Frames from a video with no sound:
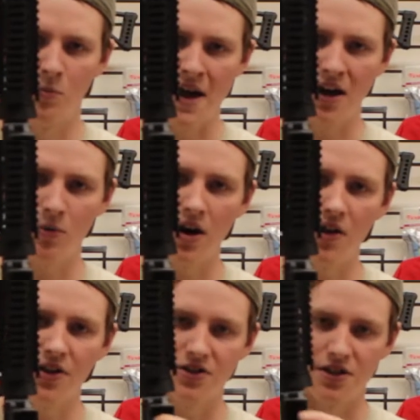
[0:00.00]
mag
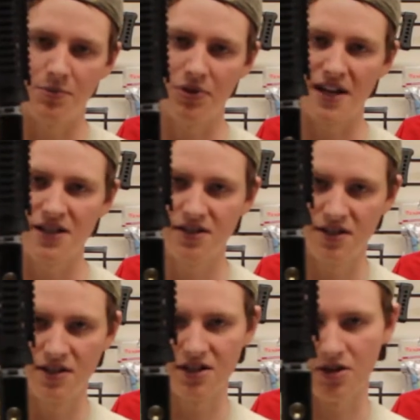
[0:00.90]
weld, there's a place,
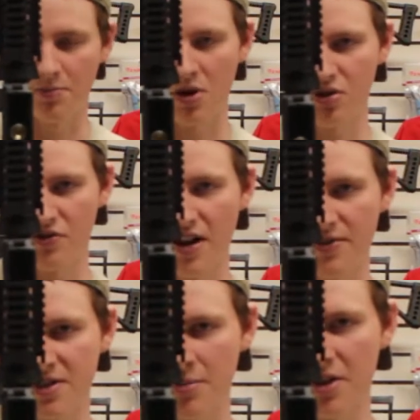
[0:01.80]
that's their puncture
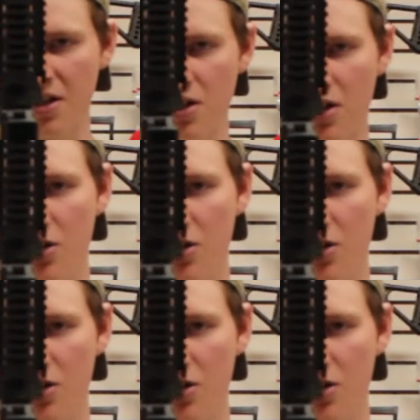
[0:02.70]
valve assembly.